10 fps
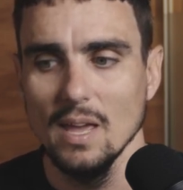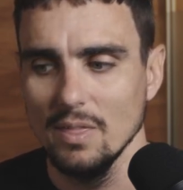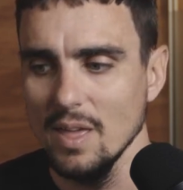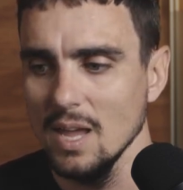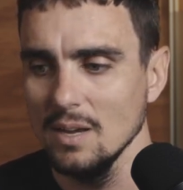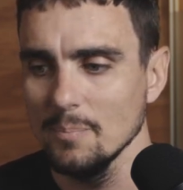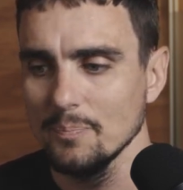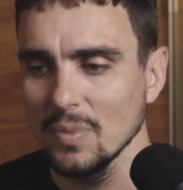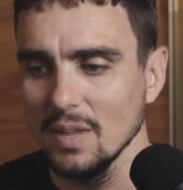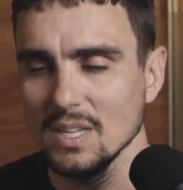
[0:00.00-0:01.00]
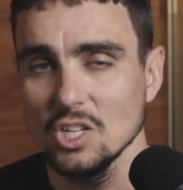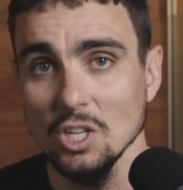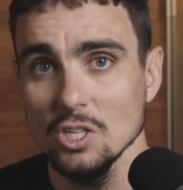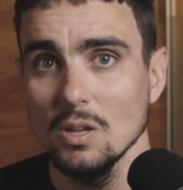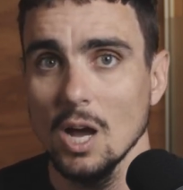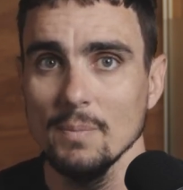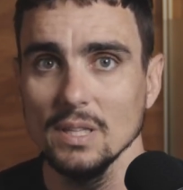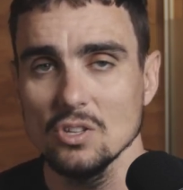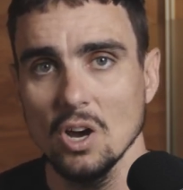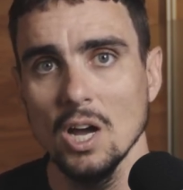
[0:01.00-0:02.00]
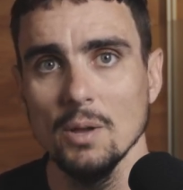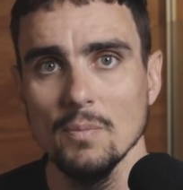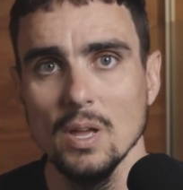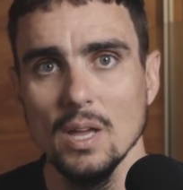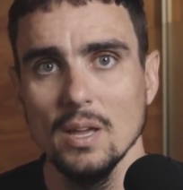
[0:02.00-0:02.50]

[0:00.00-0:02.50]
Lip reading: then there's going to come a time